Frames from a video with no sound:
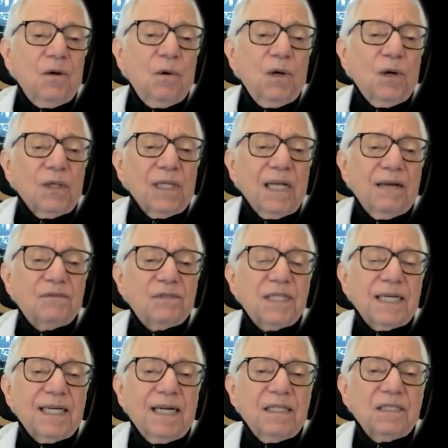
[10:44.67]
We all have
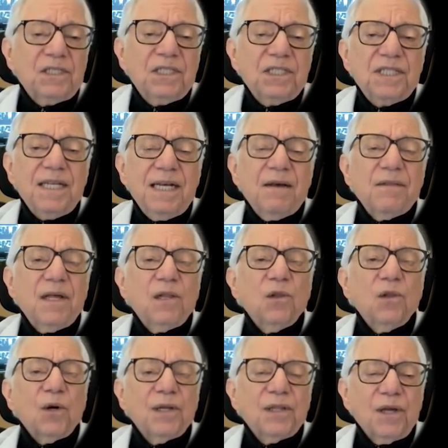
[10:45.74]
technologies now that
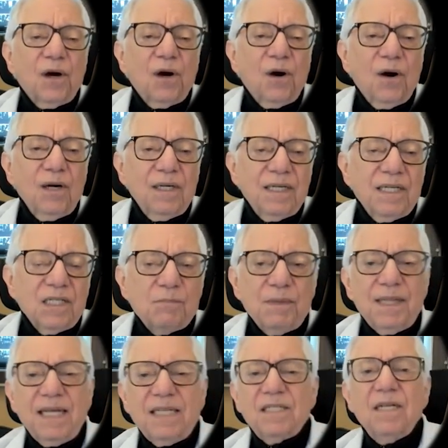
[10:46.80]
look at the hardness,
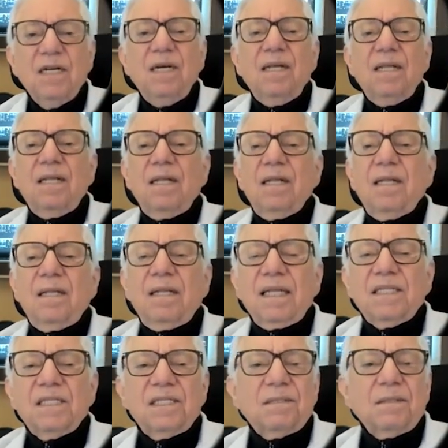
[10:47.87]
but that's
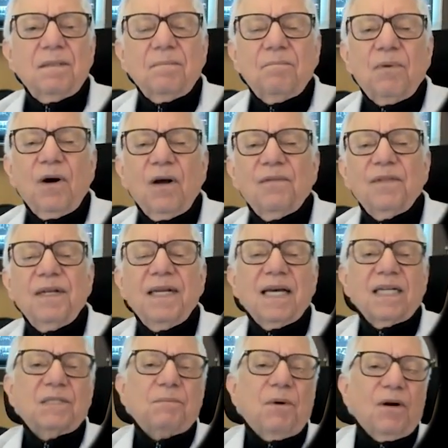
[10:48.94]
part of the
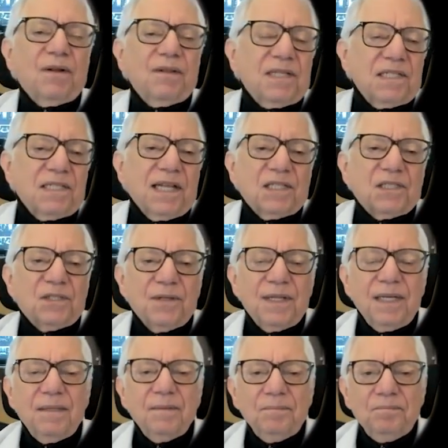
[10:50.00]
next part of this lecture,
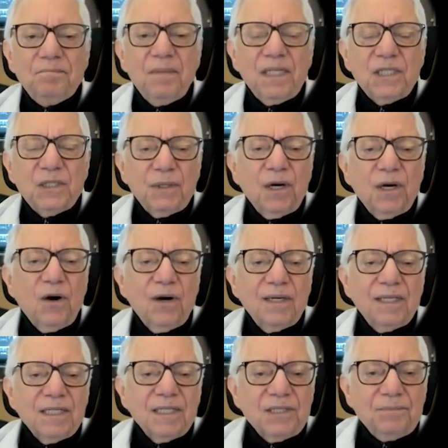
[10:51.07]
the measuring
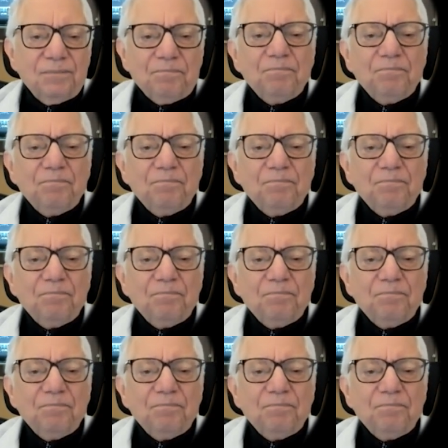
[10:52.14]
hardness.